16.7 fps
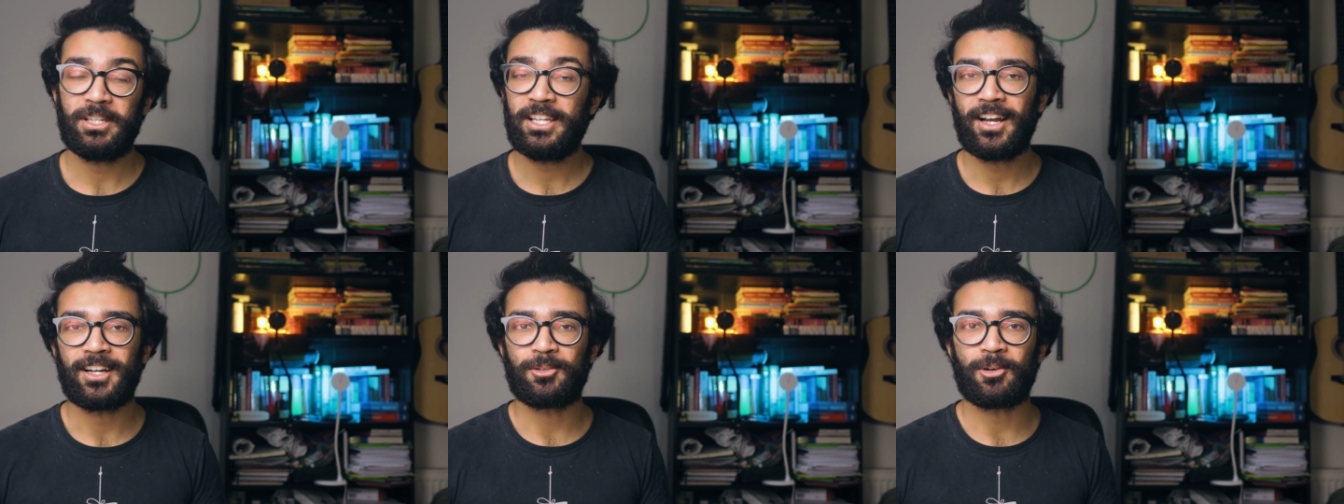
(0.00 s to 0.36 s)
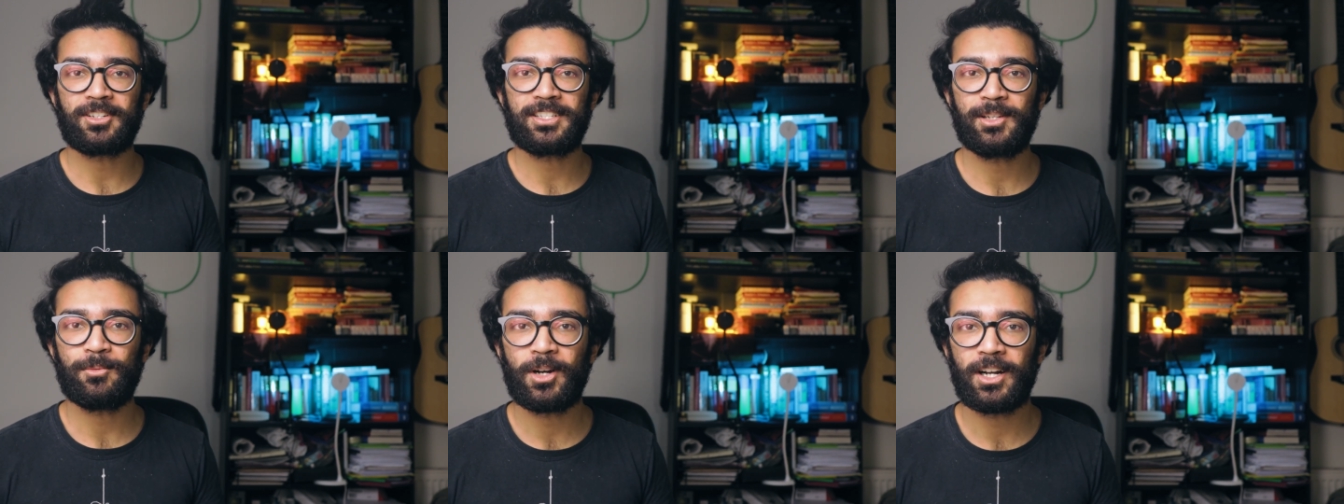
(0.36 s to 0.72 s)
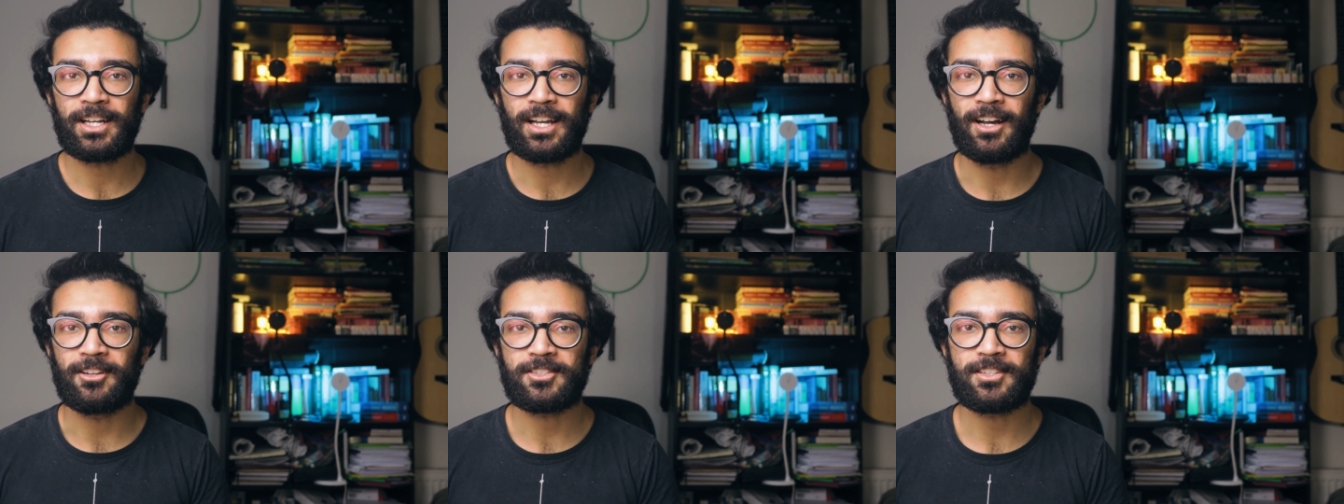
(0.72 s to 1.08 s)
But yeah, quarantine
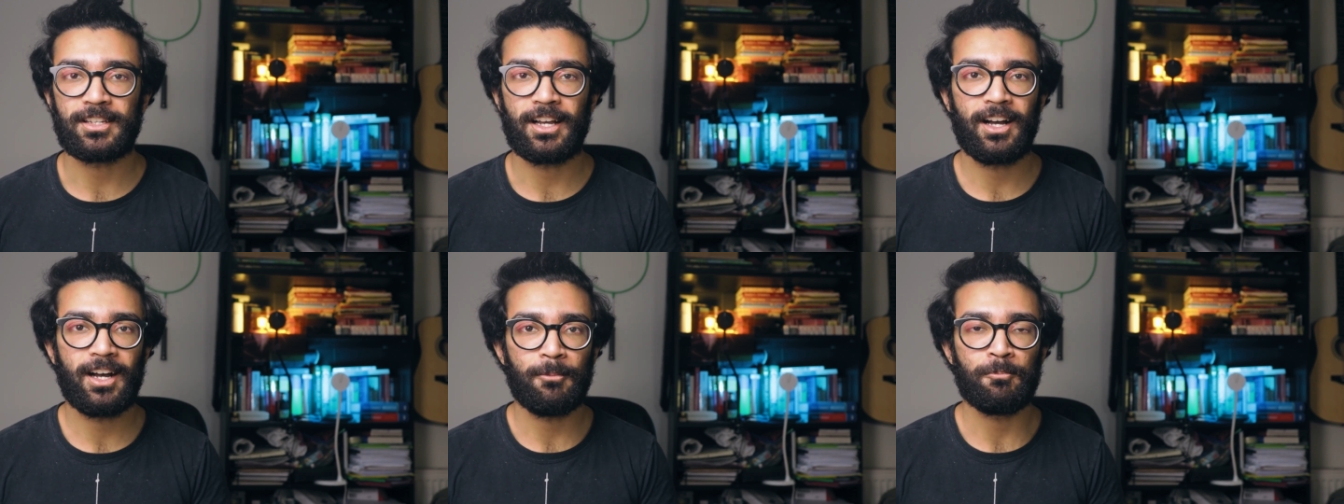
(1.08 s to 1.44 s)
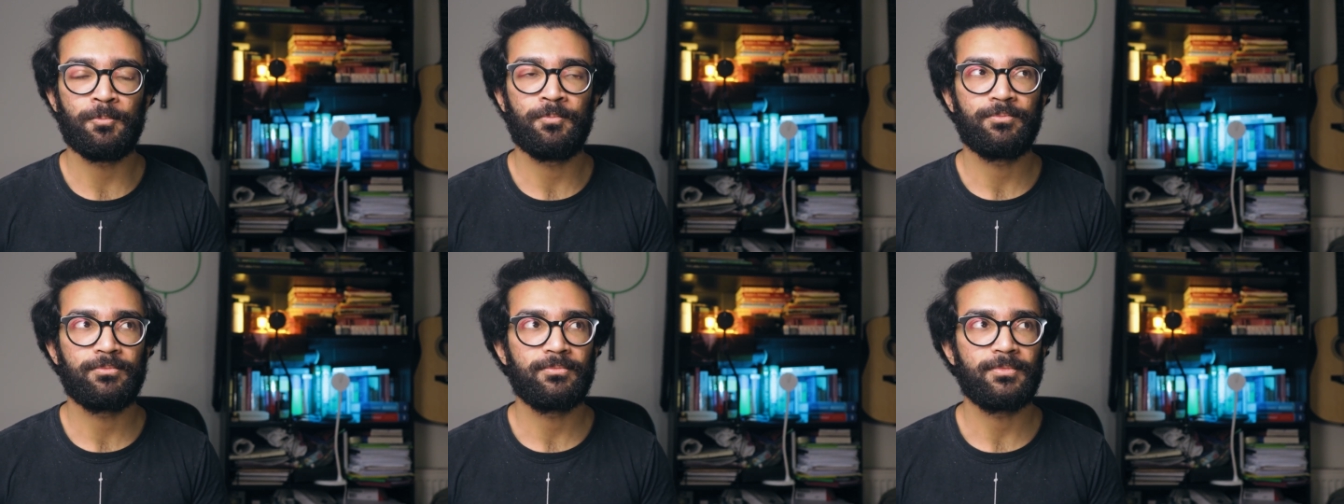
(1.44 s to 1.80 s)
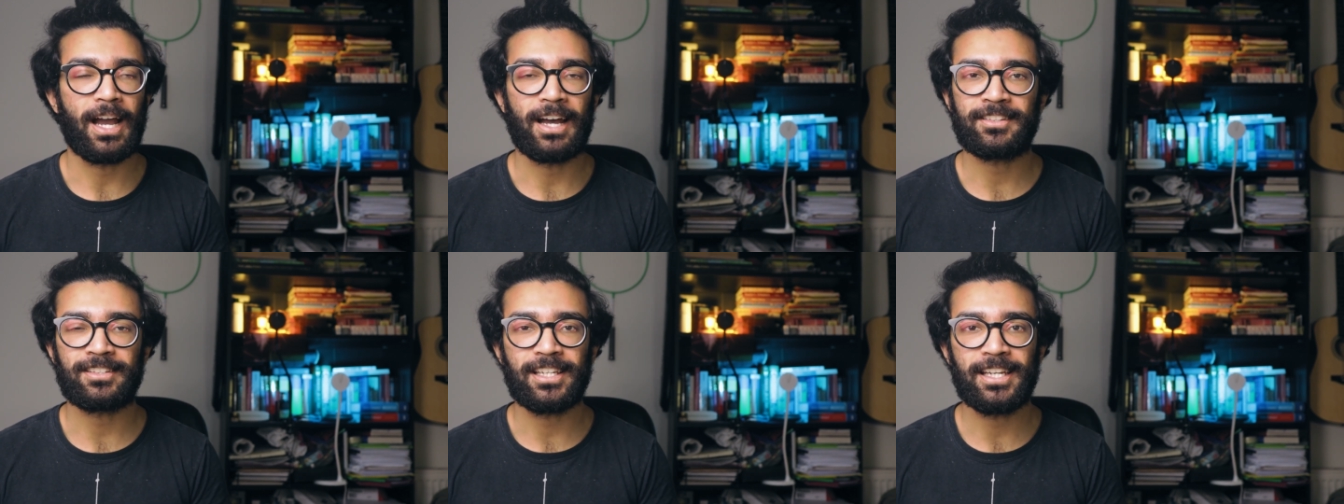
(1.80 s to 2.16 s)
workouts. Um,
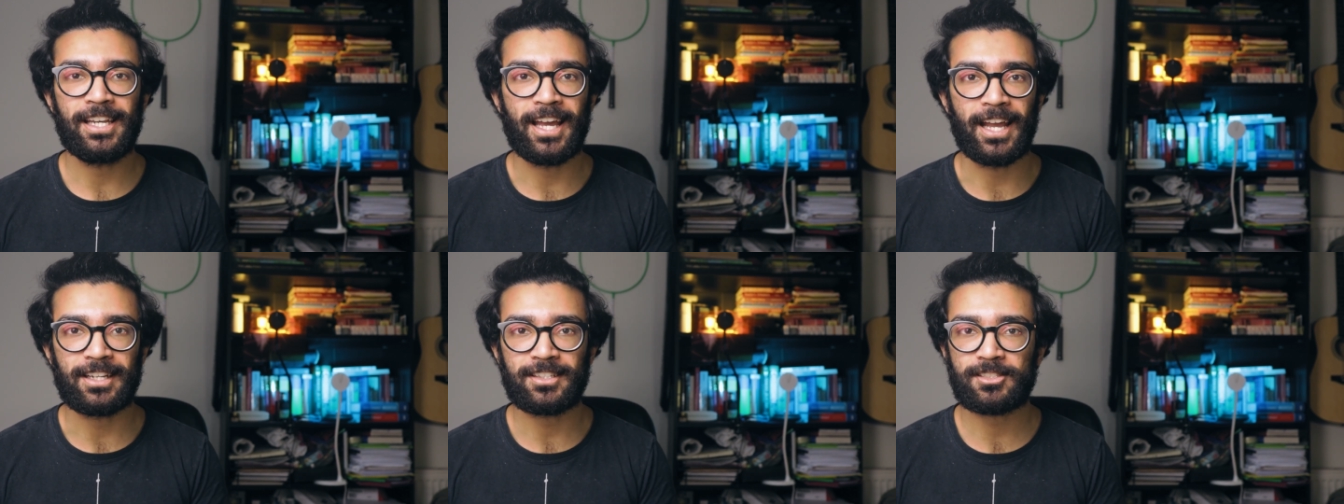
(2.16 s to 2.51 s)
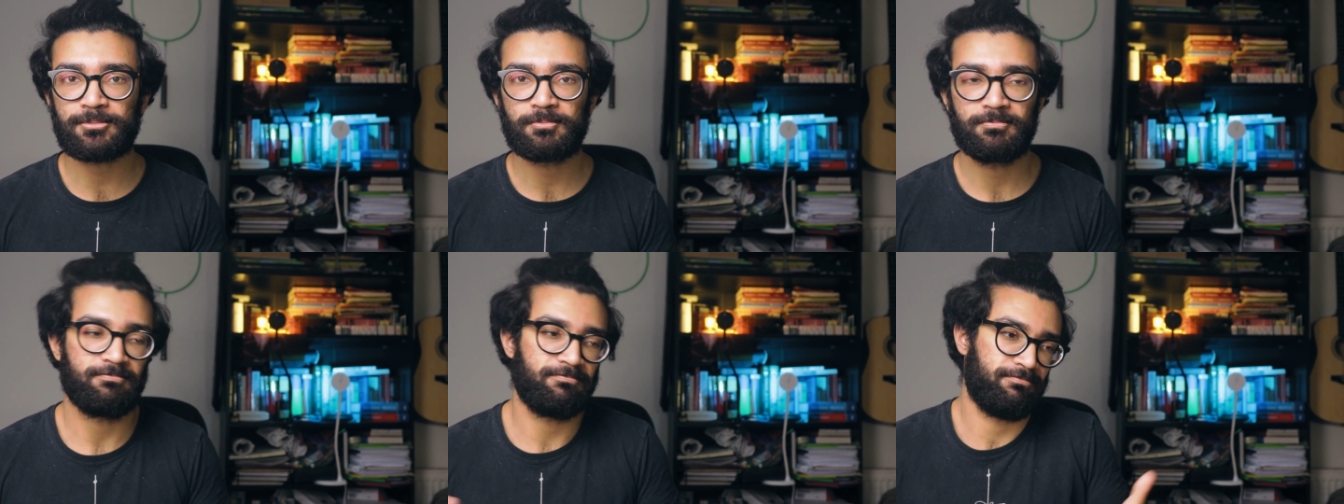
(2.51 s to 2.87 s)
Athlean-X.